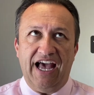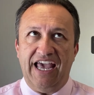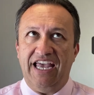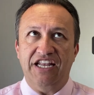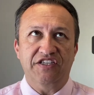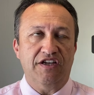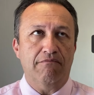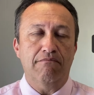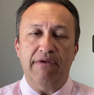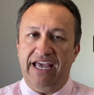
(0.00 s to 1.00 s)
It is
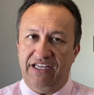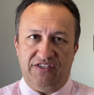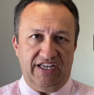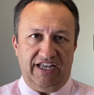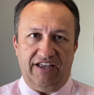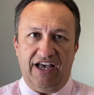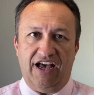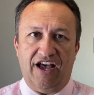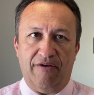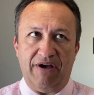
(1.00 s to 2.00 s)
amazing.
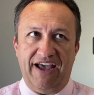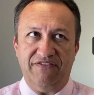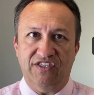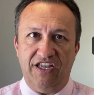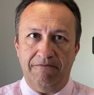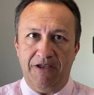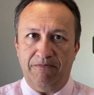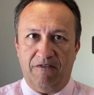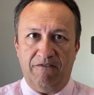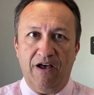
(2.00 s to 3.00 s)
Um, I've seen
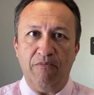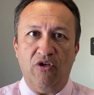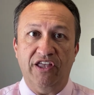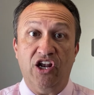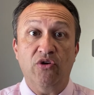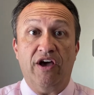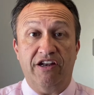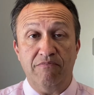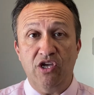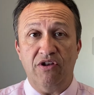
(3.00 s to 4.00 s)
people fumble; they don't know how
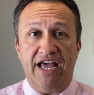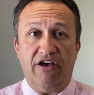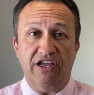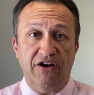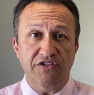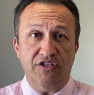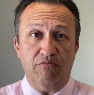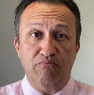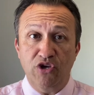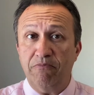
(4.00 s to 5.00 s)
to mute. Now, here's the
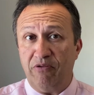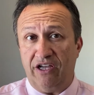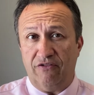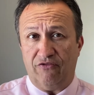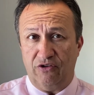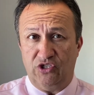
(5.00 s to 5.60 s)
mute button for